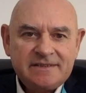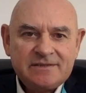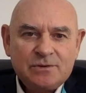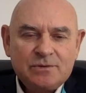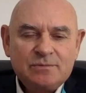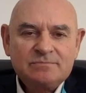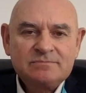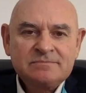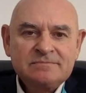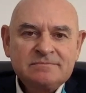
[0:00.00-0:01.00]
So
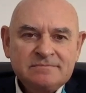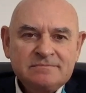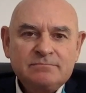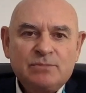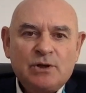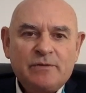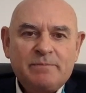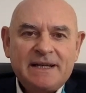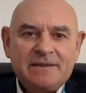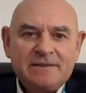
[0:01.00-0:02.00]

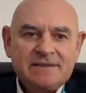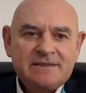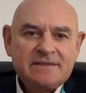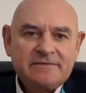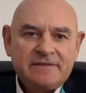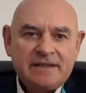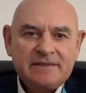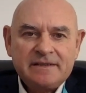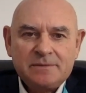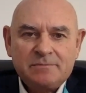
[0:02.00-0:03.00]
both parents, the
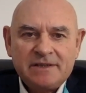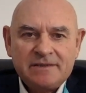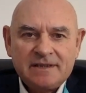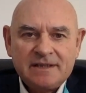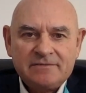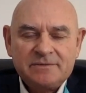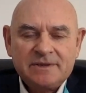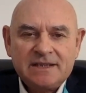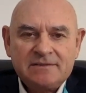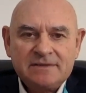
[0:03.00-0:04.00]
father and the mother, have to
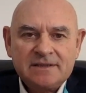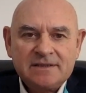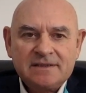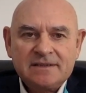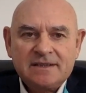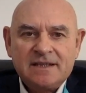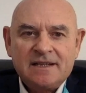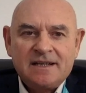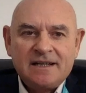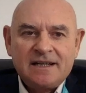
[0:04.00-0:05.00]
have
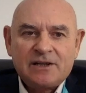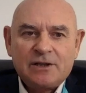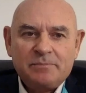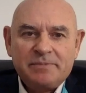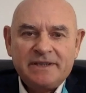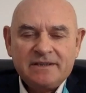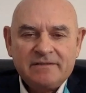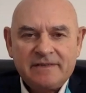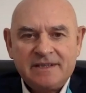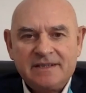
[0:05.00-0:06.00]
a copy
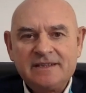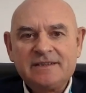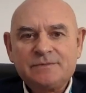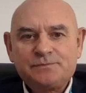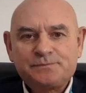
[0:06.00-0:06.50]
of the